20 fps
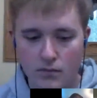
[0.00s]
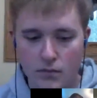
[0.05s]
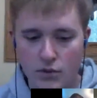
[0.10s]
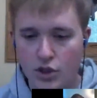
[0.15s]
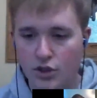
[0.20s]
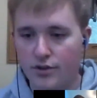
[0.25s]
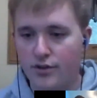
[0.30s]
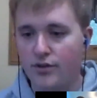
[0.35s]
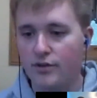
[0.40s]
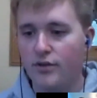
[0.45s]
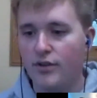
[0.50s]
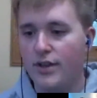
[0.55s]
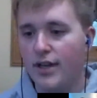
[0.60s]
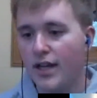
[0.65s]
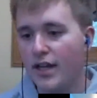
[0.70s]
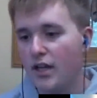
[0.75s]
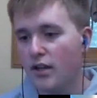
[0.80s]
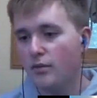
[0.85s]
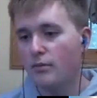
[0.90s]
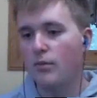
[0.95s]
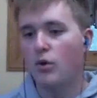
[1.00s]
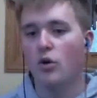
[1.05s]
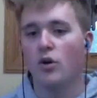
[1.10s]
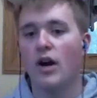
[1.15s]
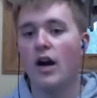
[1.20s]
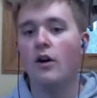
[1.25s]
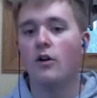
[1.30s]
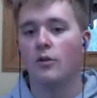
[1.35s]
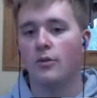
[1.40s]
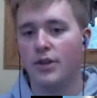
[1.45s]
just getting
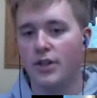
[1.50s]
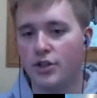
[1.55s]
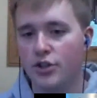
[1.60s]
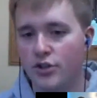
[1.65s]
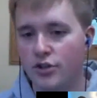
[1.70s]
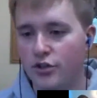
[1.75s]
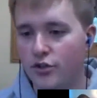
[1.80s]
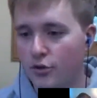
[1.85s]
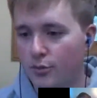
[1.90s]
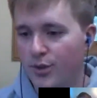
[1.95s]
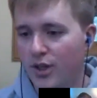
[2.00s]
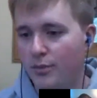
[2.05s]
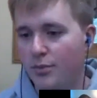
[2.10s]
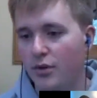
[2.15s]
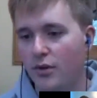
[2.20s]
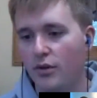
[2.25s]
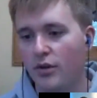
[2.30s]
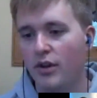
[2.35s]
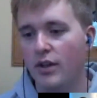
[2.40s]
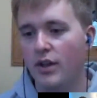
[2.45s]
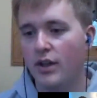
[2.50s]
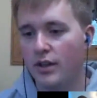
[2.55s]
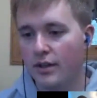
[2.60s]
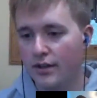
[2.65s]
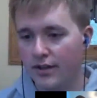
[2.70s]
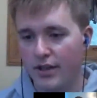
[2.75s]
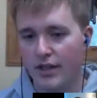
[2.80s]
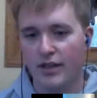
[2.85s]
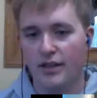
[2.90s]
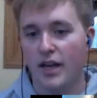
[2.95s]
more outreach to people
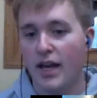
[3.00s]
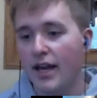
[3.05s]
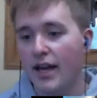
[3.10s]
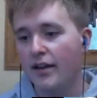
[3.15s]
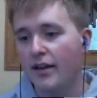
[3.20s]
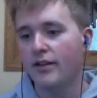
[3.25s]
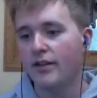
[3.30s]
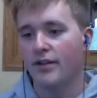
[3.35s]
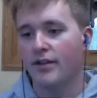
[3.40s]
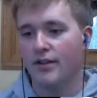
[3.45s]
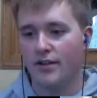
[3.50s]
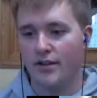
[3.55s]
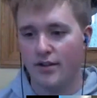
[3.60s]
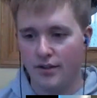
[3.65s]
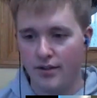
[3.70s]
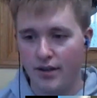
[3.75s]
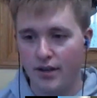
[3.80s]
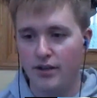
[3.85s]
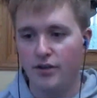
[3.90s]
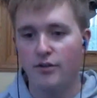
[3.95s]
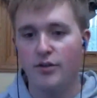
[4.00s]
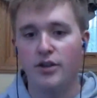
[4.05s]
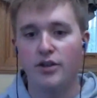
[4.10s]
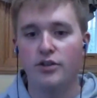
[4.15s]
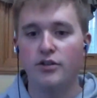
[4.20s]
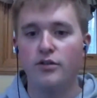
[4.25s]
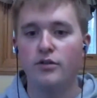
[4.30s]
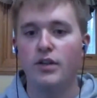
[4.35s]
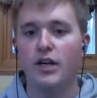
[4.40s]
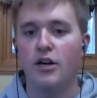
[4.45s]
saying, hey, this is a thing you can
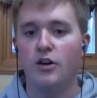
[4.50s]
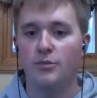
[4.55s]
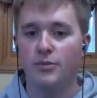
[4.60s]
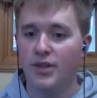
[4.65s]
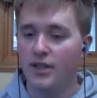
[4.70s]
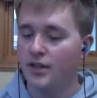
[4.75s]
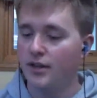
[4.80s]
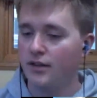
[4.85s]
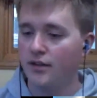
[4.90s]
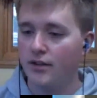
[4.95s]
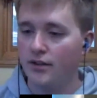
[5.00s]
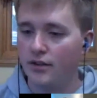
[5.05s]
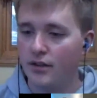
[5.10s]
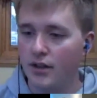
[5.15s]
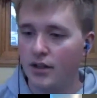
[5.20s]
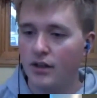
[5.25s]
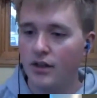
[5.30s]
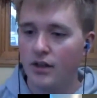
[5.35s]
do now, because